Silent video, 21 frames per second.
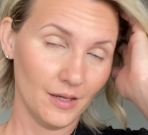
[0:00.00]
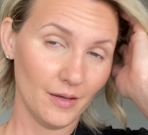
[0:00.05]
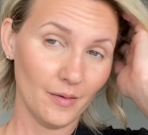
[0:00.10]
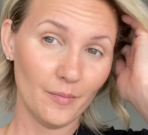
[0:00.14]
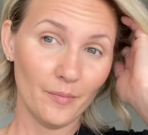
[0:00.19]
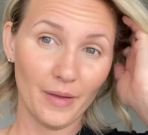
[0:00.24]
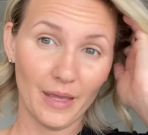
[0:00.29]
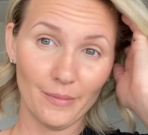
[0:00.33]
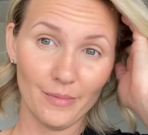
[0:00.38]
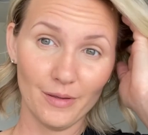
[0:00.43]

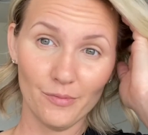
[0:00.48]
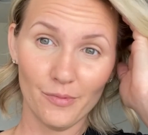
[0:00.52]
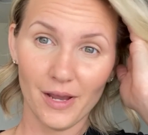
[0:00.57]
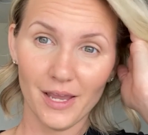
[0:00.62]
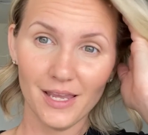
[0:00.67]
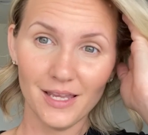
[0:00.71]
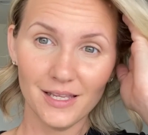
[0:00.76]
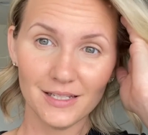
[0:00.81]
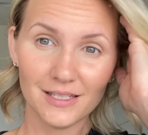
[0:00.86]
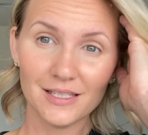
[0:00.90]
baby
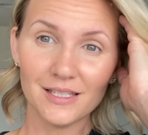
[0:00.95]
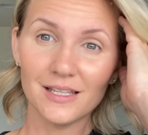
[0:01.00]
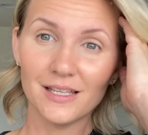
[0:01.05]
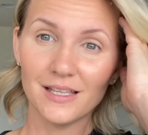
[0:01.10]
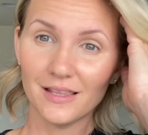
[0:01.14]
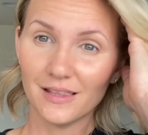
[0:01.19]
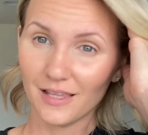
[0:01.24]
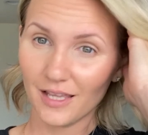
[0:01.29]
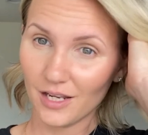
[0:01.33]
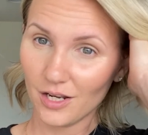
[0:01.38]
weight
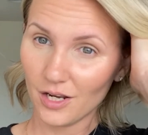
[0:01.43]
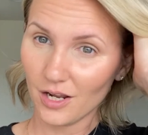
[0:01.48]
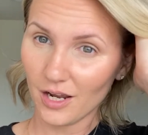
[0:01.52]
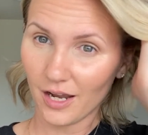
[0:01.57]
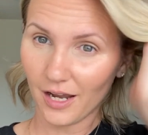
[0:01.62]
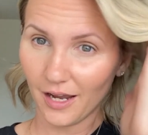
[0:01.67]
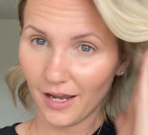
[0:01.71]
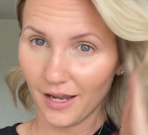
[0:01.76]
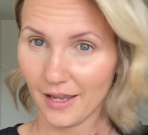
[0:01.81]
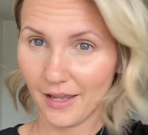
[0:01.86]
than
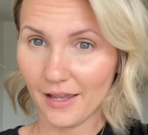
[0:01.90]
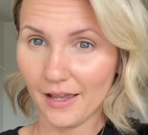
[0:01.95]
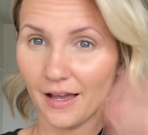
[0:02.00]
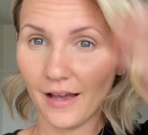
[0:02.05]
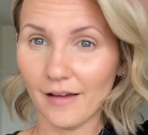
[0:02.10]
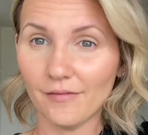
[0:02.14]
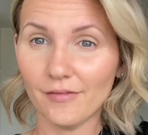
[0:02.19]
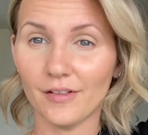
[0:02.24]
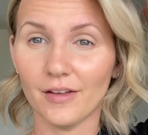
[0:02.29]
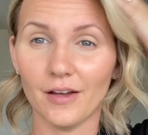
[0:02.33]
I
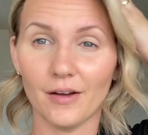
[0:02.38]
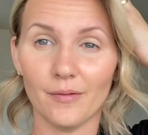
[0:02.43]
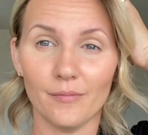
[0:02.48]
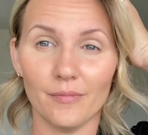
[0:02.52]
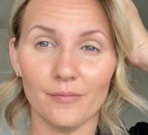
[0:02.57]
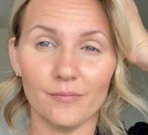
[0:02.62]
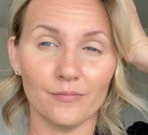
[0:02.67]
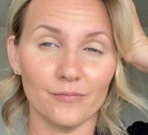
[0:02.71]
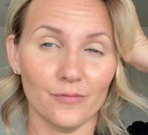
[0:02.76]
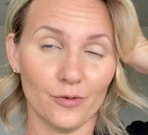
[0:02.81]
have
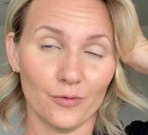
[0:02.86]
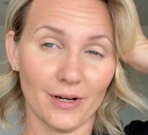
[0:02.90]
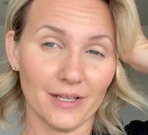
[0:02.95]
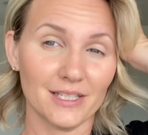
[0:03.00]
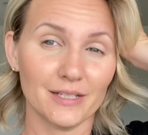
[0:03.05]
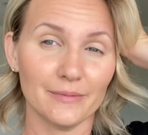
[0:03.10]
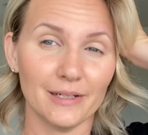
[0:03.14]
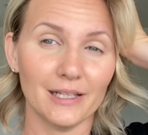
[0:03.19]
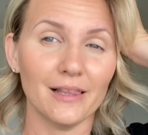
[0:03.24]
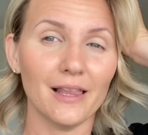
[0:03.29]
the rest
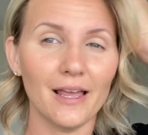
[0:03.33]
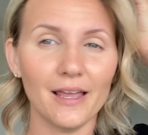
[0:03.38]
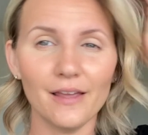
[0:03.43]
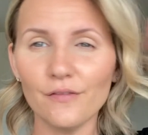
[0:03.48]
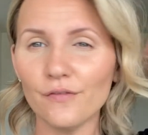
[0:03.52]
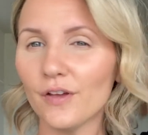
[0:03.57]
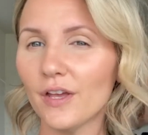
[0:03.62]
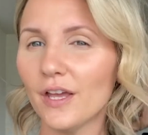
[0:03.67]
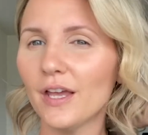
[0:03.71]
of my life.